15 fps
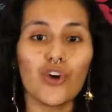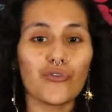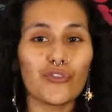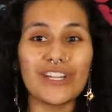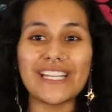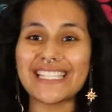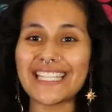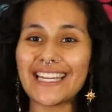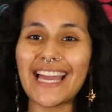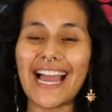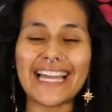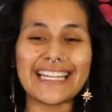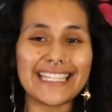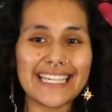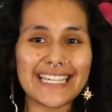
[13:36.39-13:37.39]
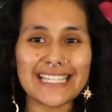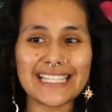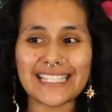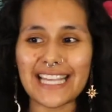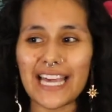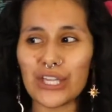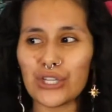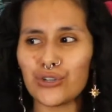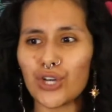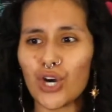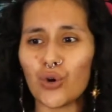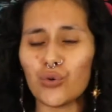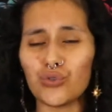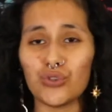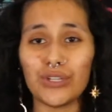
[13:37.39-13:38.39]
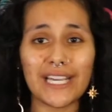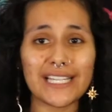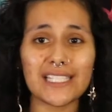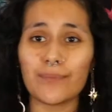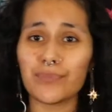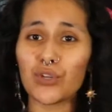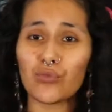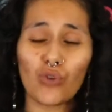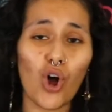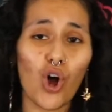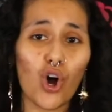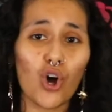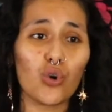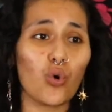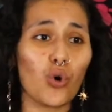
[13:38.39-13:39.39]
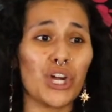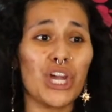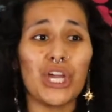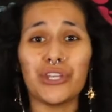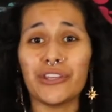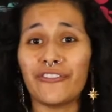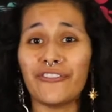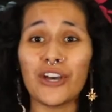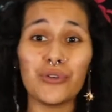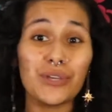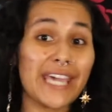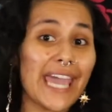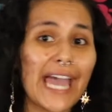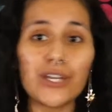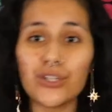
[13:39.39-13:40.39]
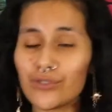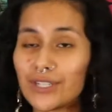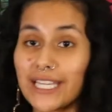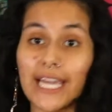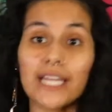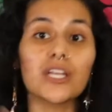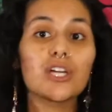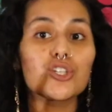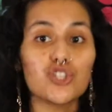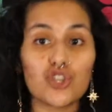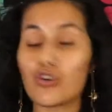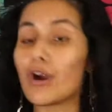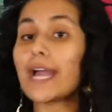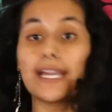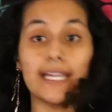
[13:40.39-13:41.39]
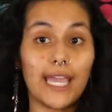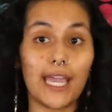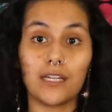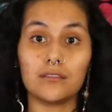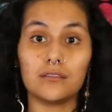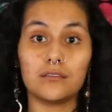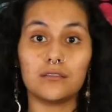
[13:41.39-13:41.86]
Release any ideas that, you know, you get something wrong, or you feel you can't do it again. Try again.